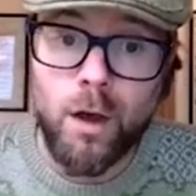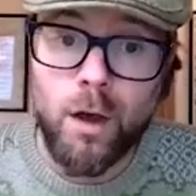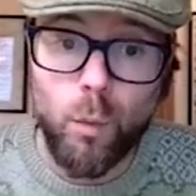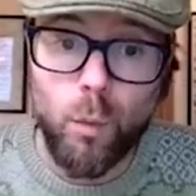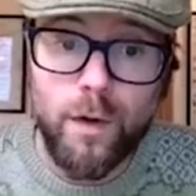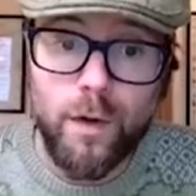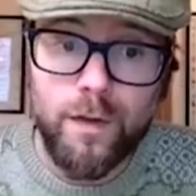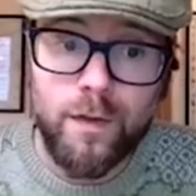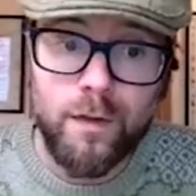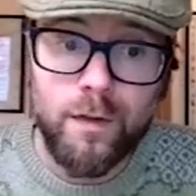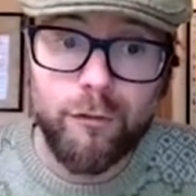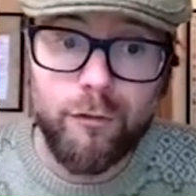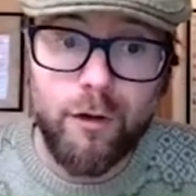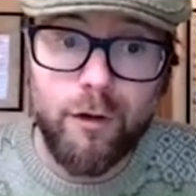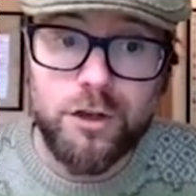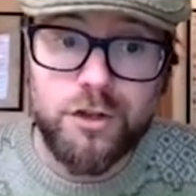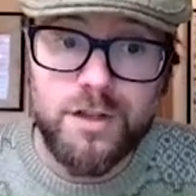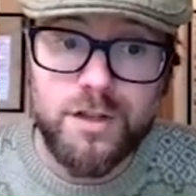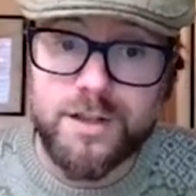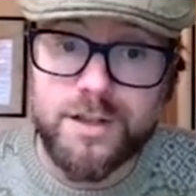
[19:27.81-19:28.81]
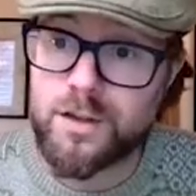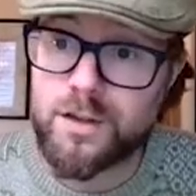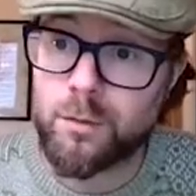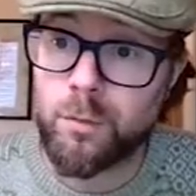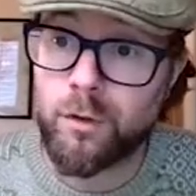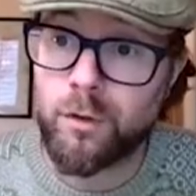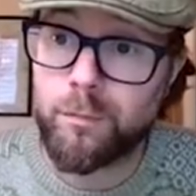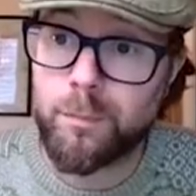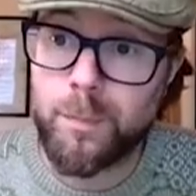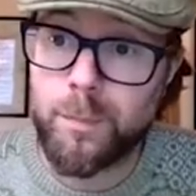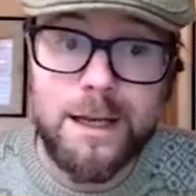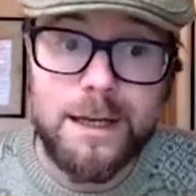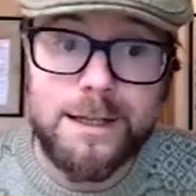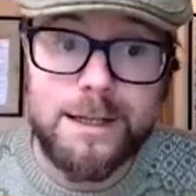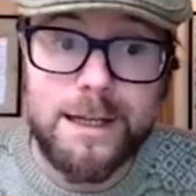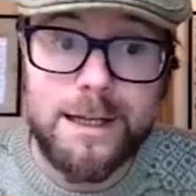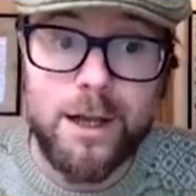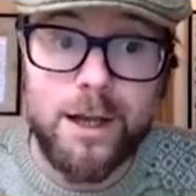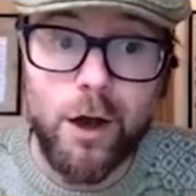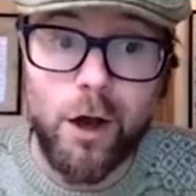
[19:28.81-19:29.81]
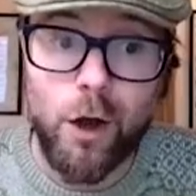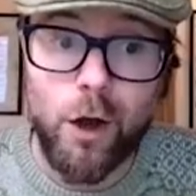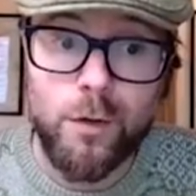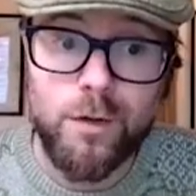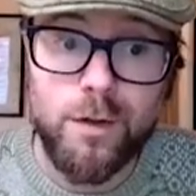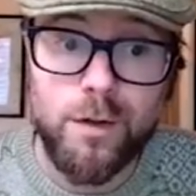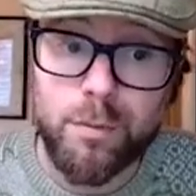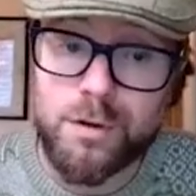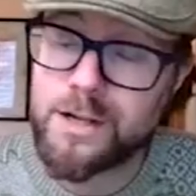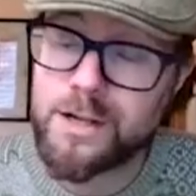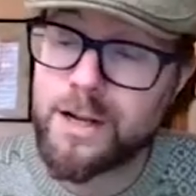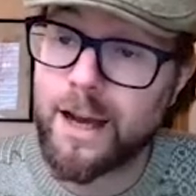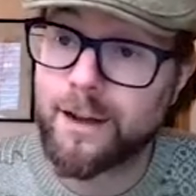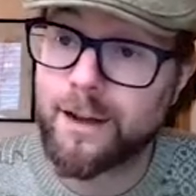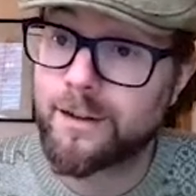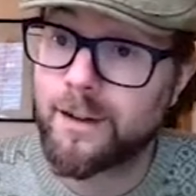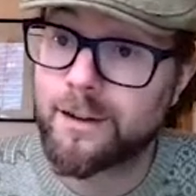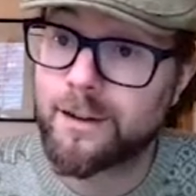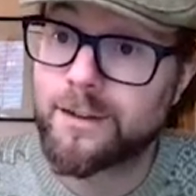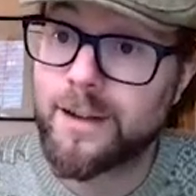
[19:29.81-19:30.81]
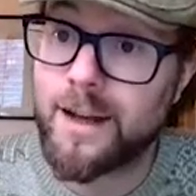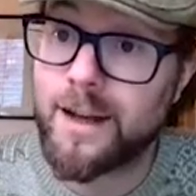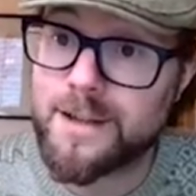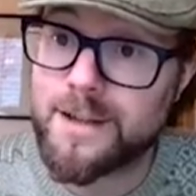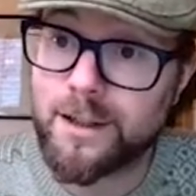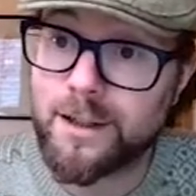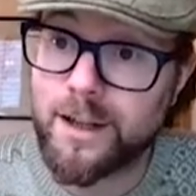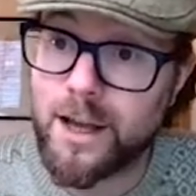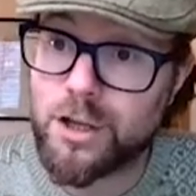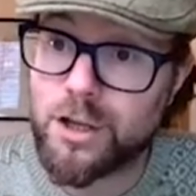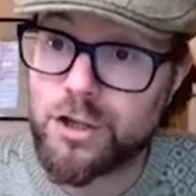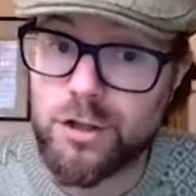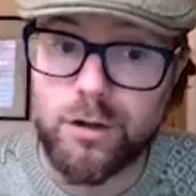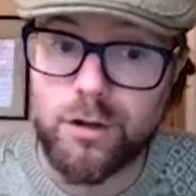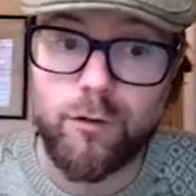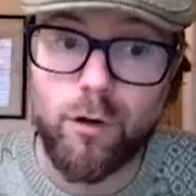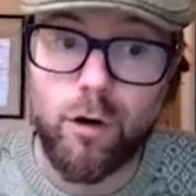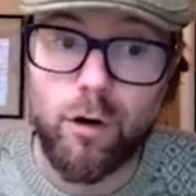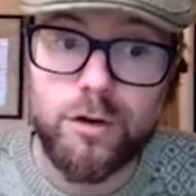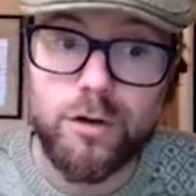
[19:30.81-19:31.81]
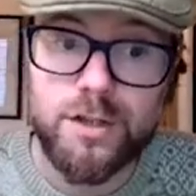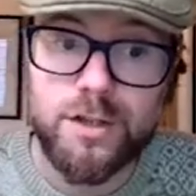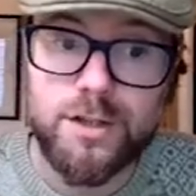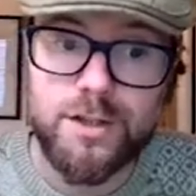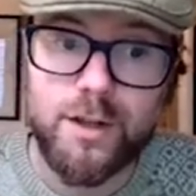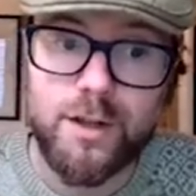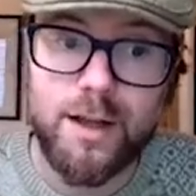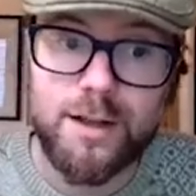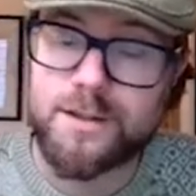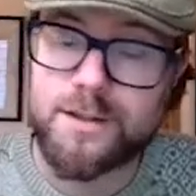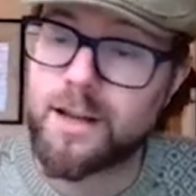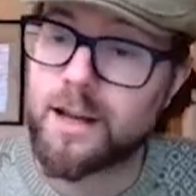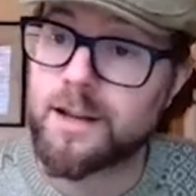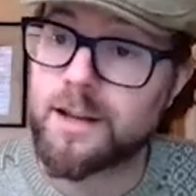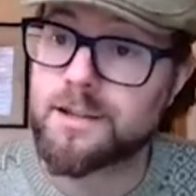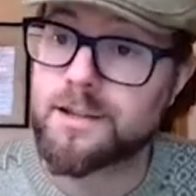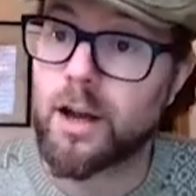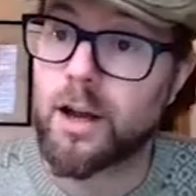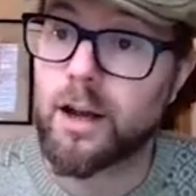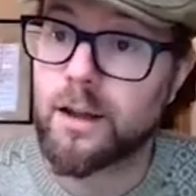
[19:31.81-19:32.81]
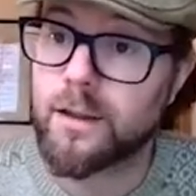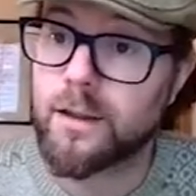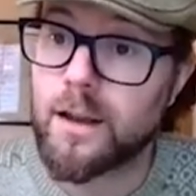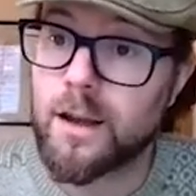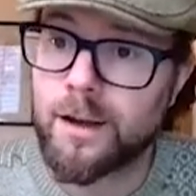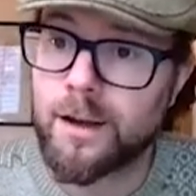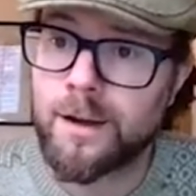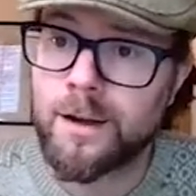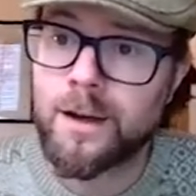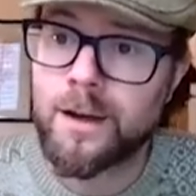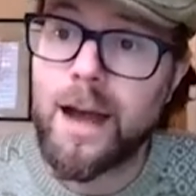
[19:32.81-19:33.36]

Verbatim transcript: Within the French system of P D O, the protected designation of origin, so that's things like the